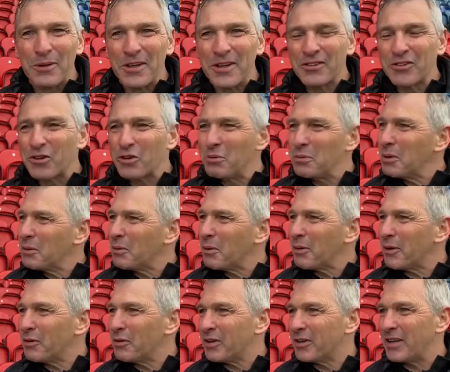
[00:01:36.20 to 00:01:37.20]
years ago we
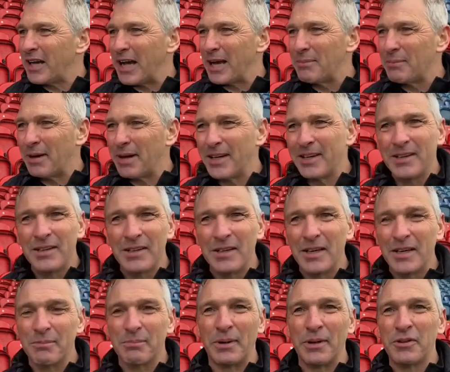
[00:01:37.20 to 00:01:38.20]
were out the tie by I
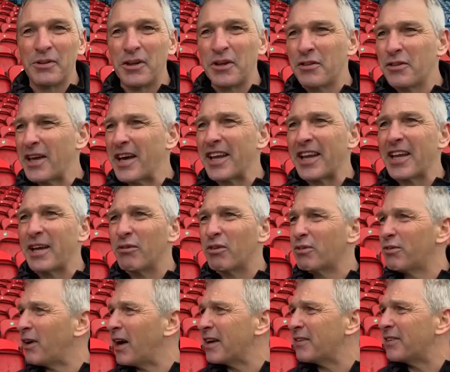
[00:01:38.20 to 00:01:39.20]
think by 3.30 it was
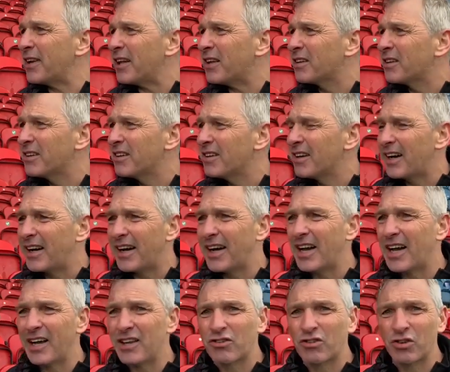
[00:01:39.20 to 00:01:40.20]
5-0
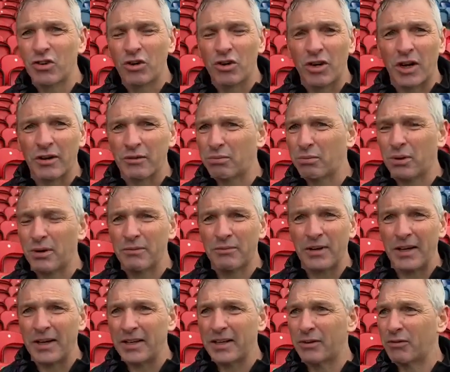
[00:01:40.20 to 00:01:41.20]
uh, so
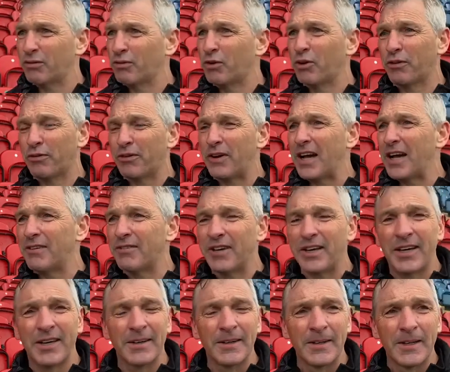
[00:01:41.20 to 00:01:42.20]
I think it was 4 or 5
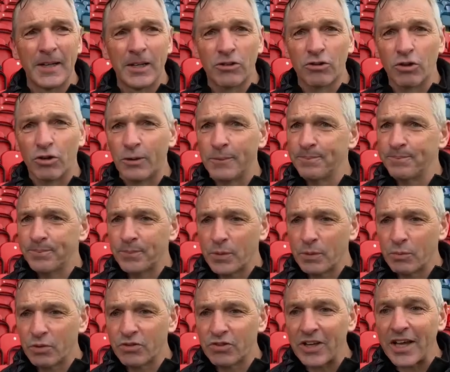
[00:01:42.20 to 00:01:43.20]
yeah so
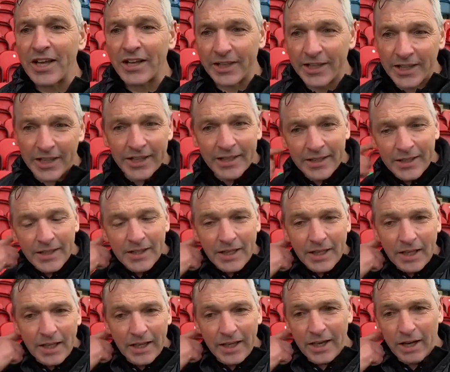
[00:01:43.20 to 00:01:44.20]
we certainly
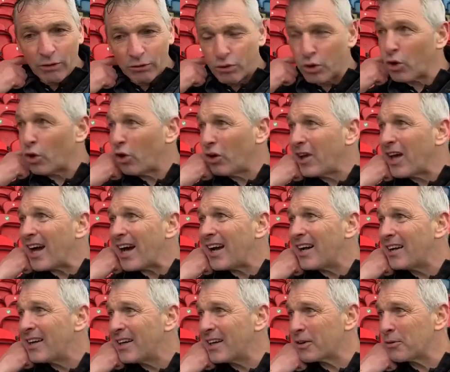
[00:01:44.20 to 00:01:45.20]
uh, it'll draw on
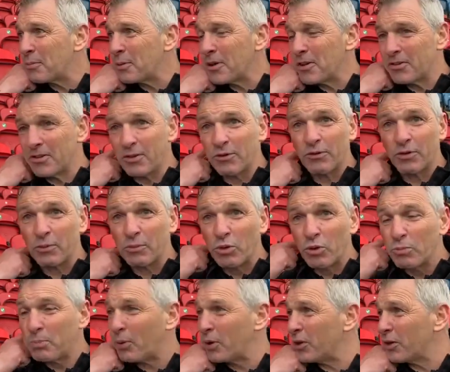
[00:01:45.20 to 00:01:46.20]
that experience even from
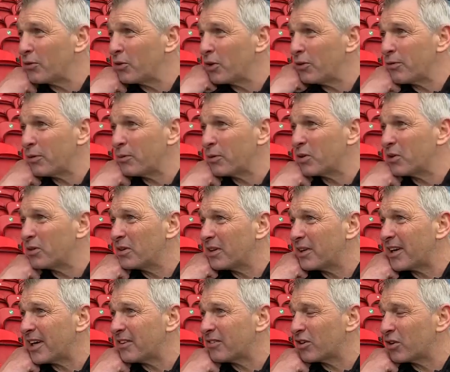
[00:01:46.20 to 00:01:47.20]
one point of view and from the
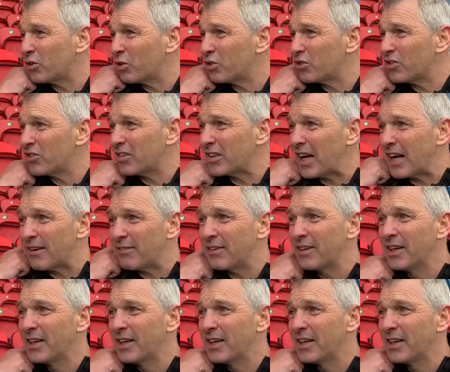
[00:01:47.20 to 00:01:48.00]
rest of the coaching staff